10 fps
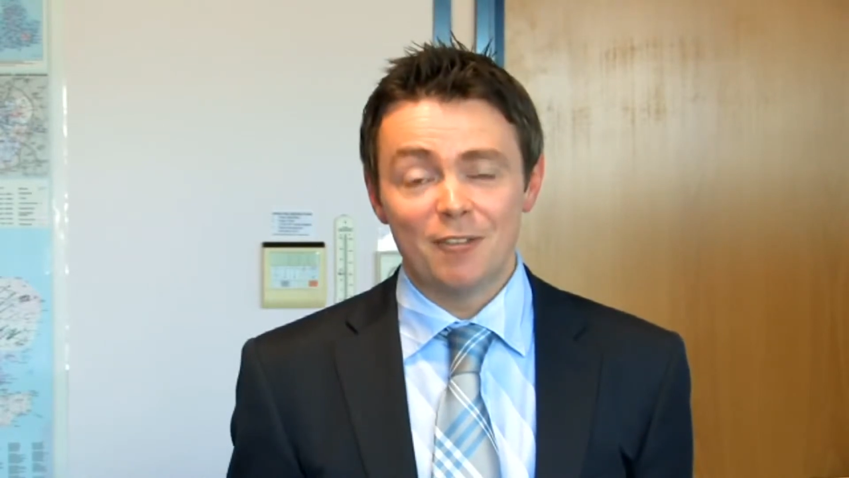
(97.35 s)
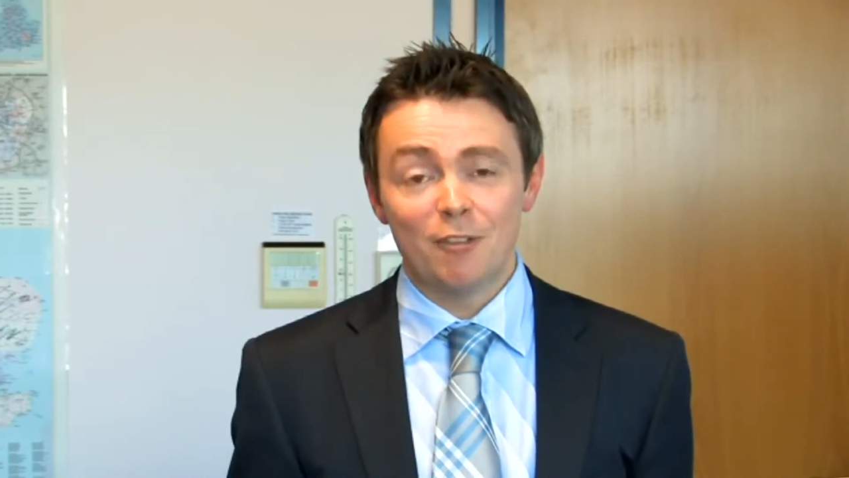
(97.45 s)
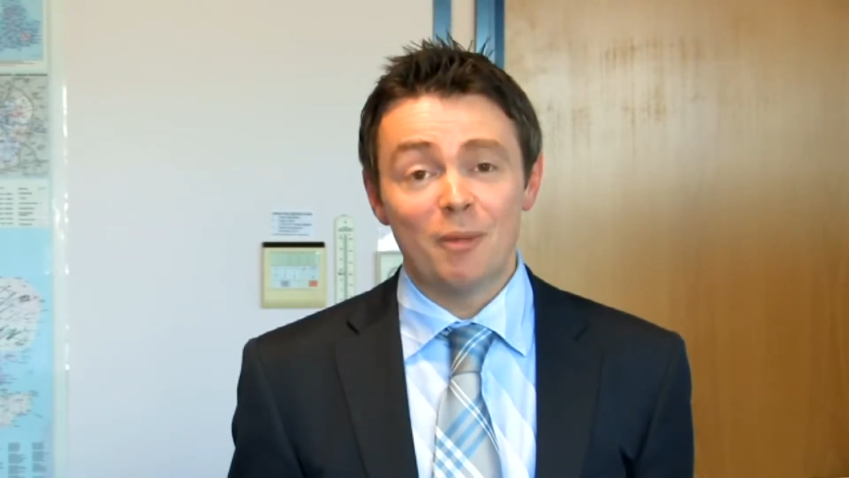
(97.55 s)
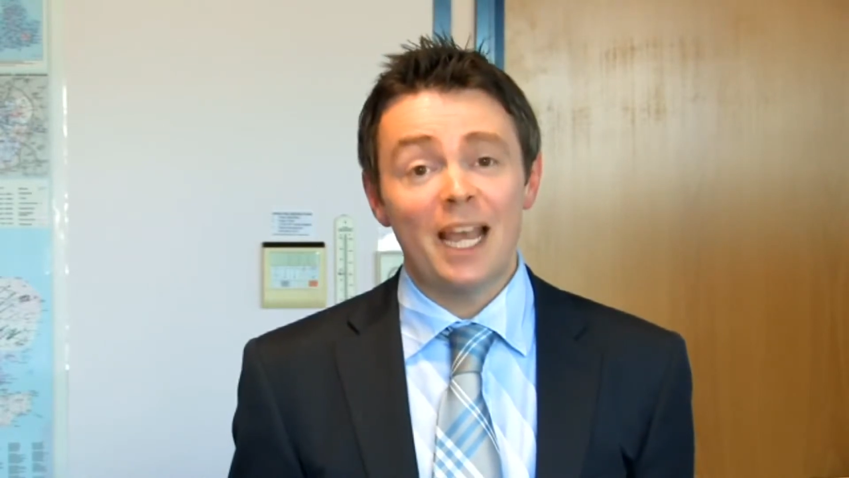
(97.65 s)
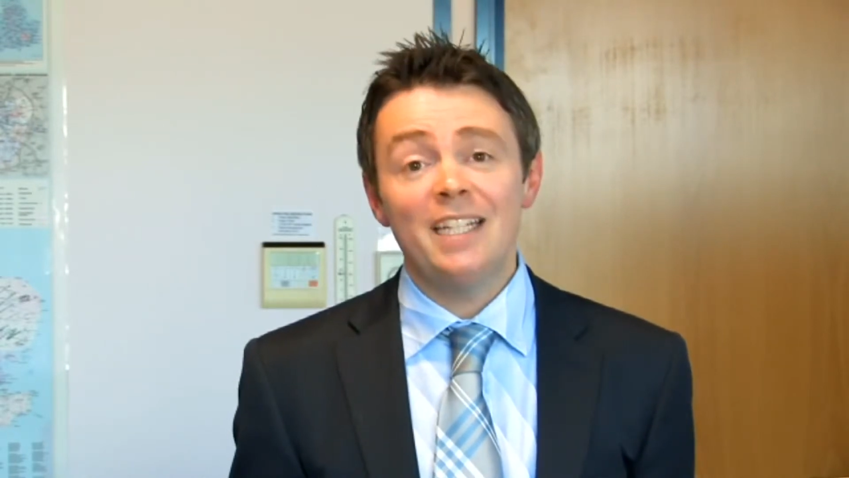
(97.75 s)

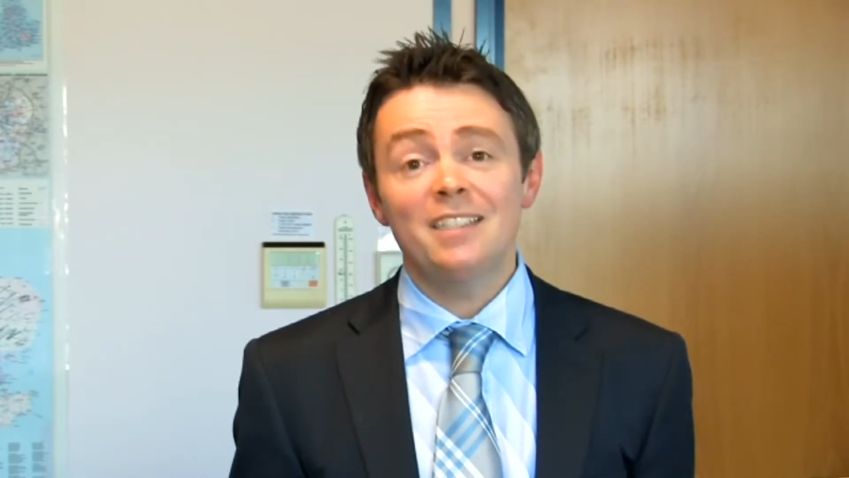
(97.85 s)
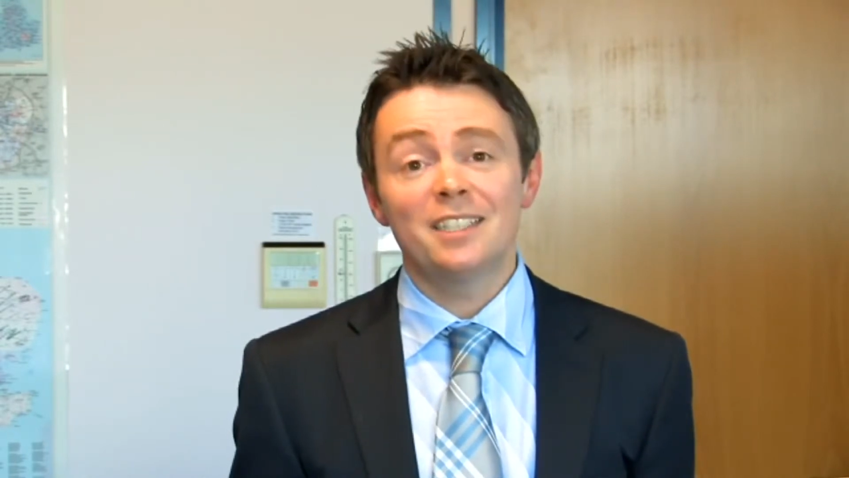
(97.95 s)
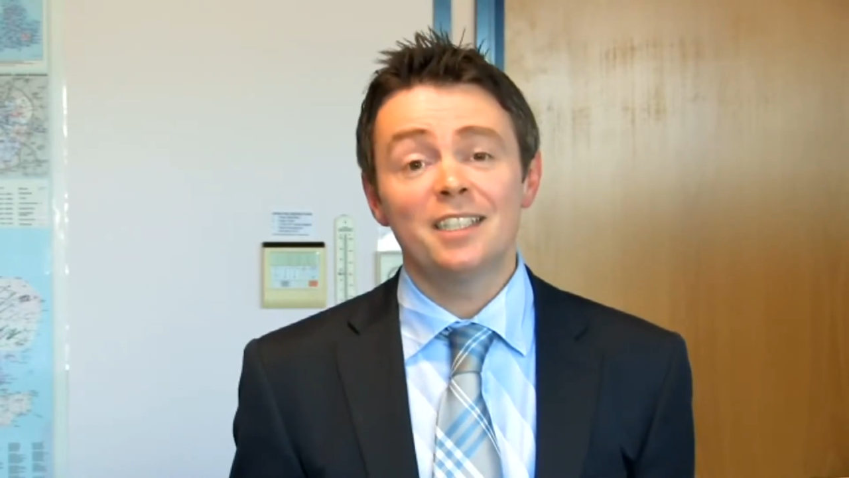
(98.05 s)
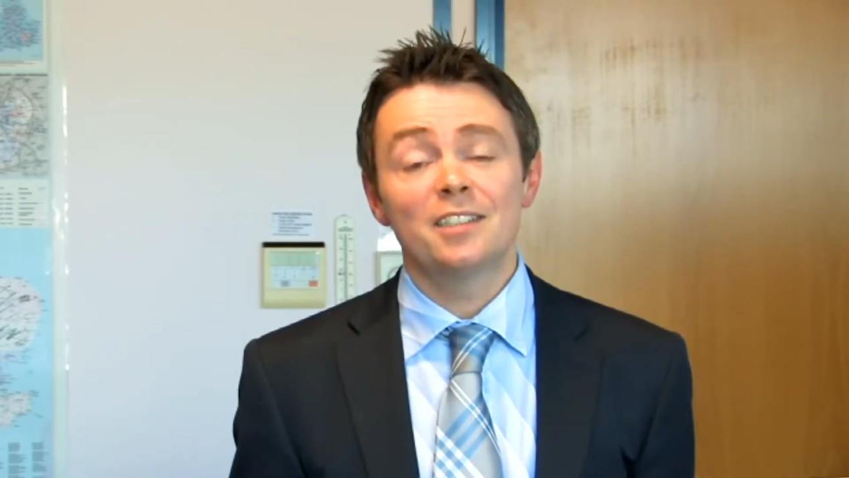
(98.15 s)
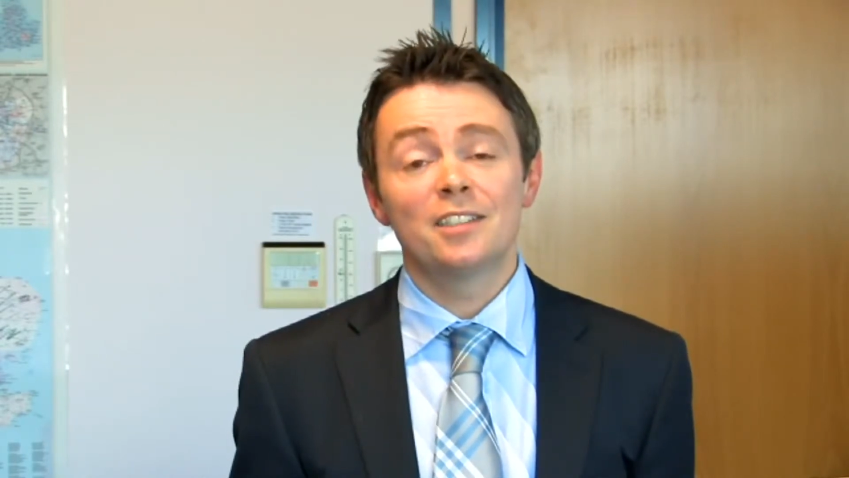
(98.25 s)
from
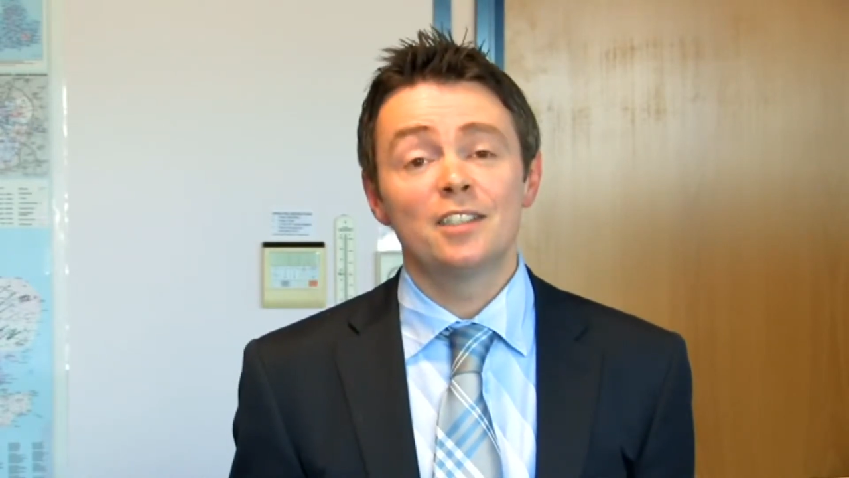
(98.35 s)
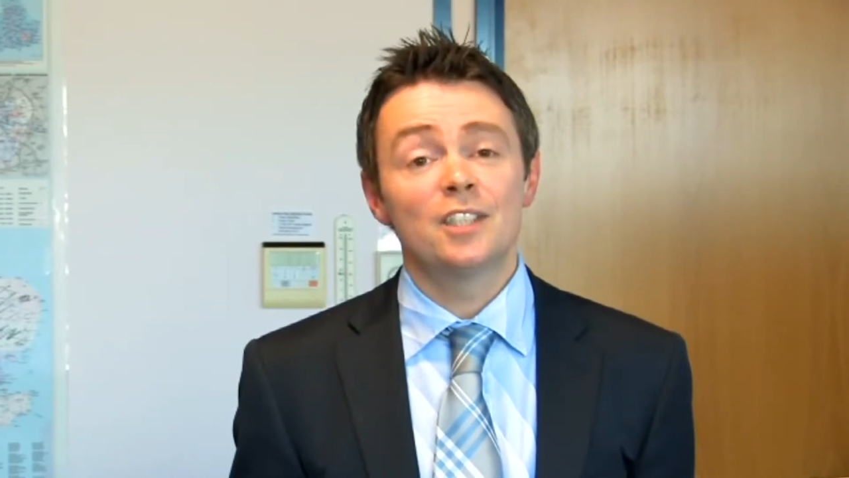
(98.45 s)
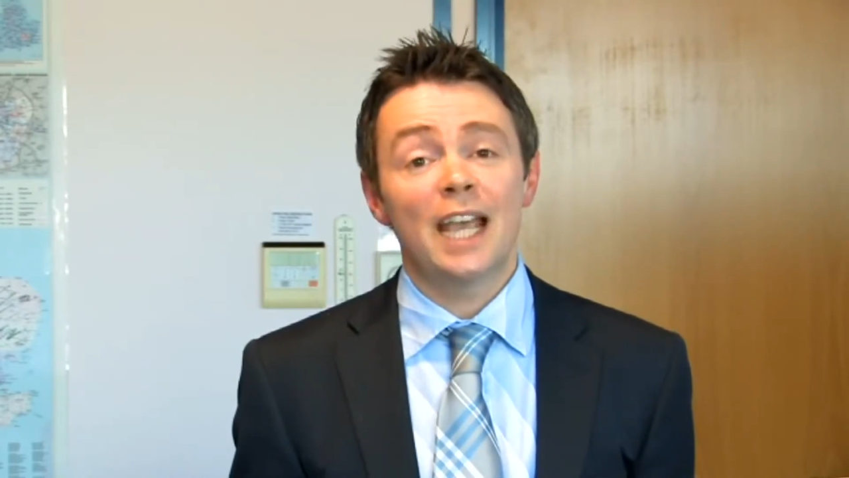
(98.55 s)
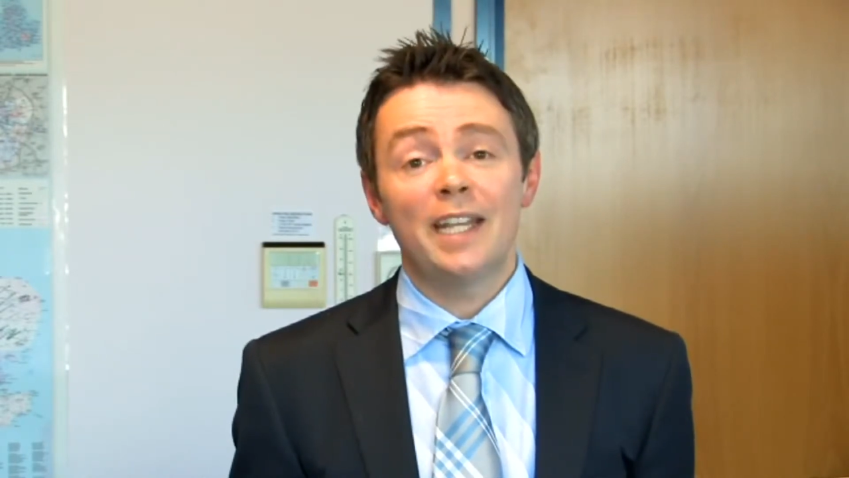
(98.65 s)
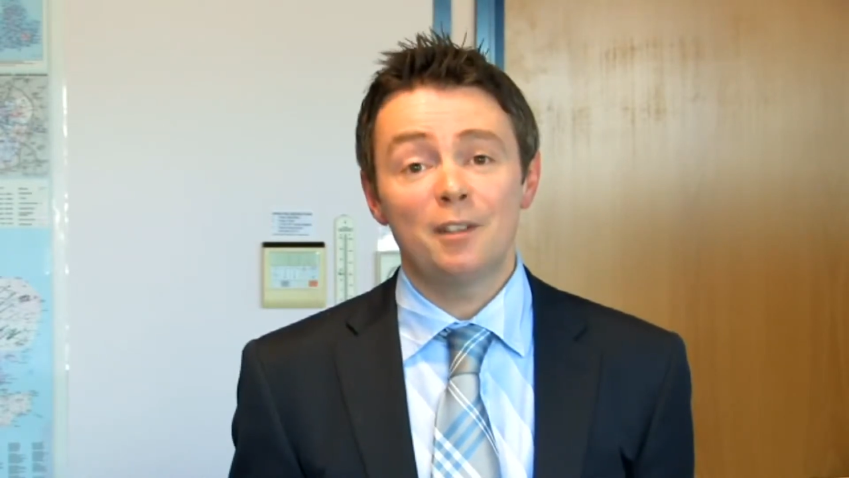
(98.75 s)

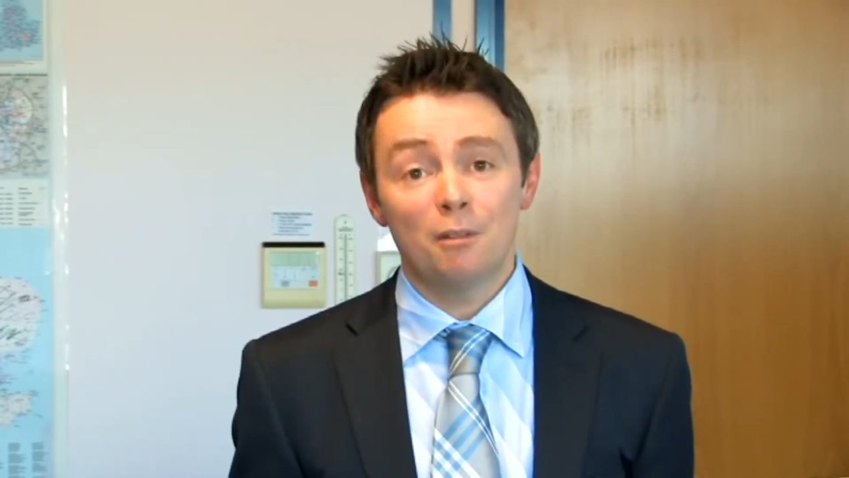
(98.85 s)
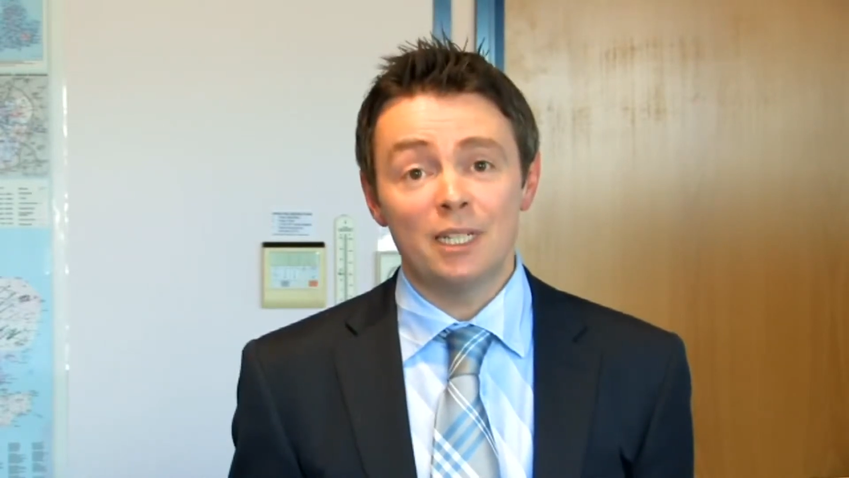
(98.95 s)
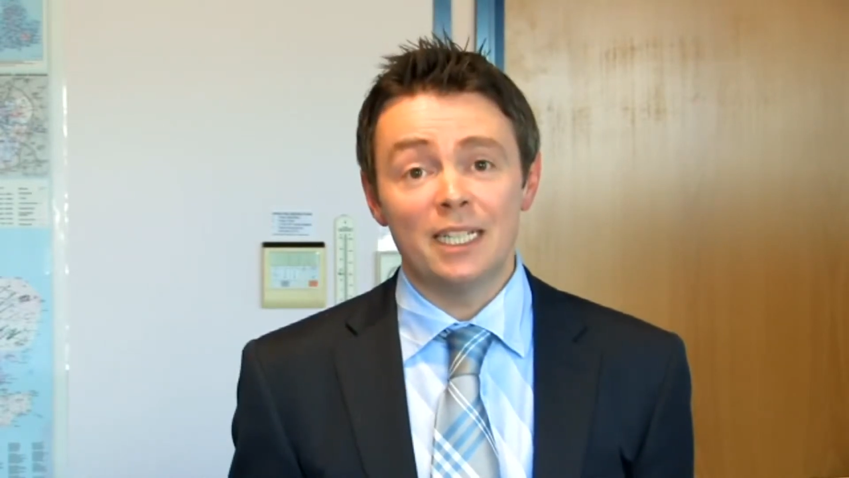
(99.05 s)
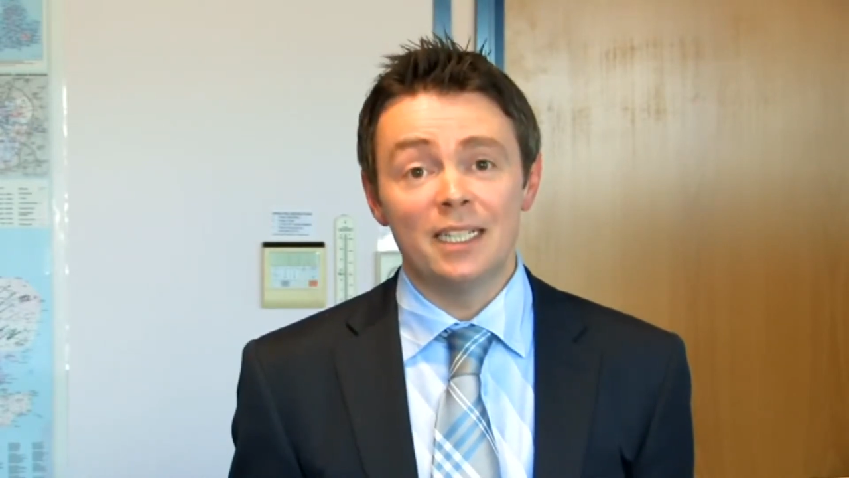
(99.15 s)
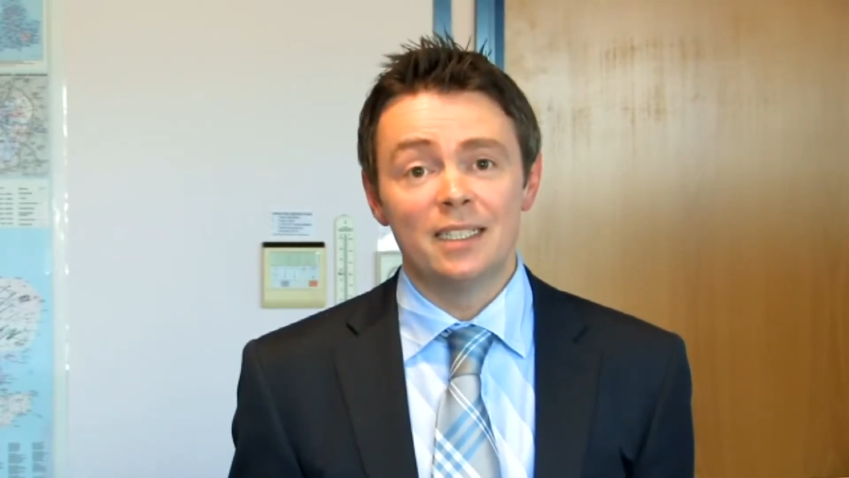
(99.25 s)
A6 to
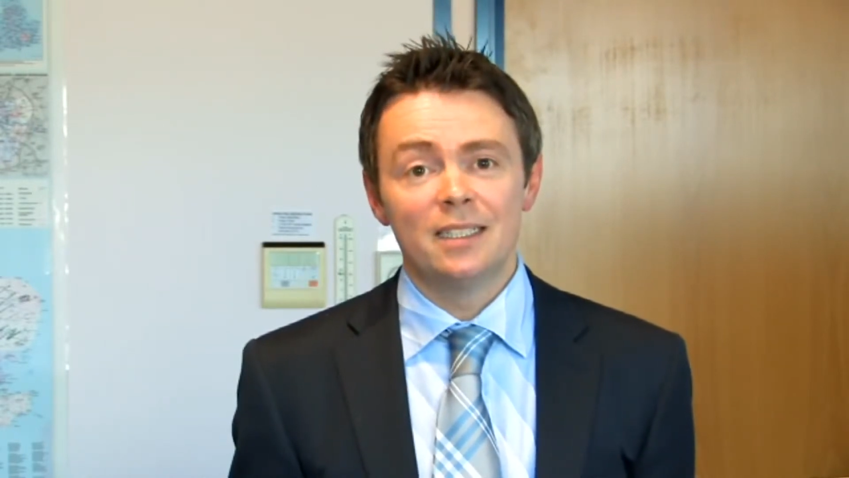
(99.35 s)
A3,